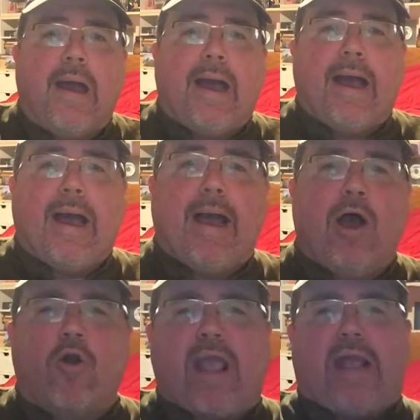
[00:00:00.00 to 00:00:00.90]

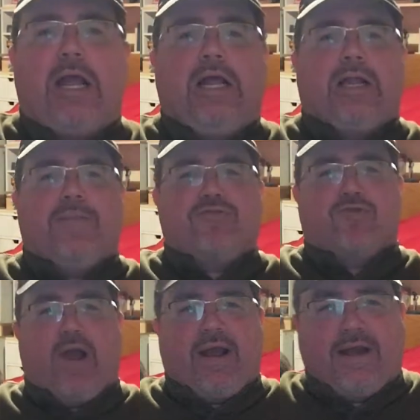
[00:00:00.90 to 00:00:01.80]
Okay, let me
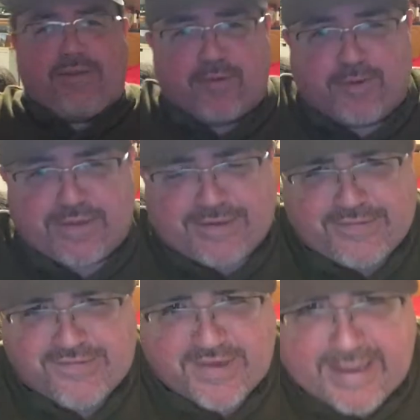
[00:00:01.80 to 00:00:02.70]
try another of these